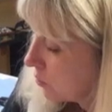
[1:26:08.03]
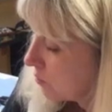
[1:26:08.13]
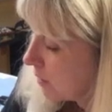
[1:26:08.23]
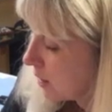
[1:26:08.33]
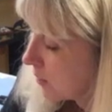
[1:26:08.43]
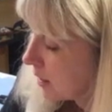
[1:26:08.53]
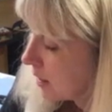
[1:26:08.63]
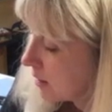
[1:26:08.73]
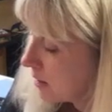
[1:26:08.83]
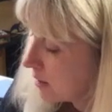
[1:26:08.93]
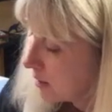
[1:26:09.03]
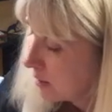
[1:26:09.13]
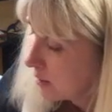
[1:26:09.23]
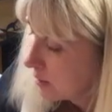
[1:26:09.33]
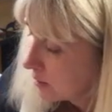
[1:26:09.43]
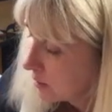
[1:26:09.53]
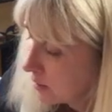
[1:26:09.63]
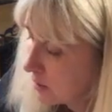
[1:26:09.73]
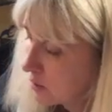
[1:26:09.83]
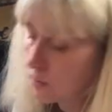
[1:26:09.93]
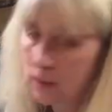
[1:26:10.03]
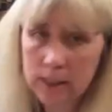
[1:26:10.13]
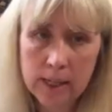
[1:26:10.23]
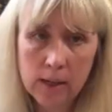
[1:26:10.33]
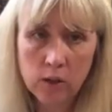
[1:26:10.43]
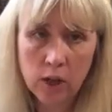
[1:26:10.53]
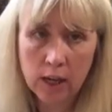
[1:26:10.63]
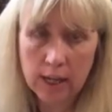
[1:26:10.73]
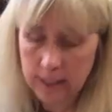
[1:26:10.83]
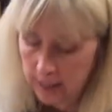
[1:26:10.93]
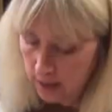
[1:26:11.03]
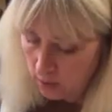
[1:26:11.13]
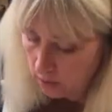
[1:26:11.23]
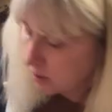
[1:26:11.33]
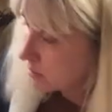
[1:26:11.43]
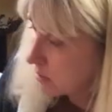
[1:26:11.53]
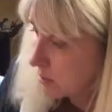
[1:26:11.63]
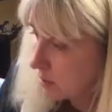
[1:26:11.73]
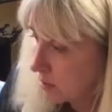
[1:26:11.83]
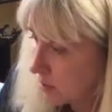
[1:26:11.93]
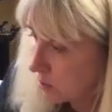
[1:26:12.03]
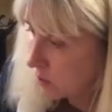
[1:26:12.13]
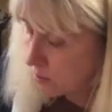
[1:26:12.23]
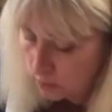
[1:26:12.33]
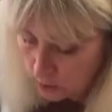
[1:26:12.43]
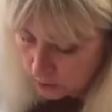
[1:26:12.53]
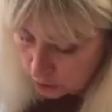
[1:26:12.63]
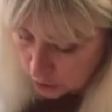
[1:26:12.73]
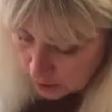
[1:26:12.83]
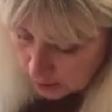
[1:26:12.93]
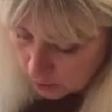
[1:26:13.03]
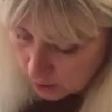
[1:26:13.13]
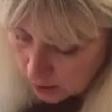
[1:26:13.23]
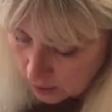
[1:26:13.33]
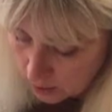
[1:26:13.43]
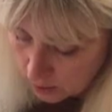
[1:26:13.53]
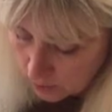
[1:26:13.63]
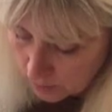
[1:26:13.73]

my green to dull it down, knock it down to almost a shadow color.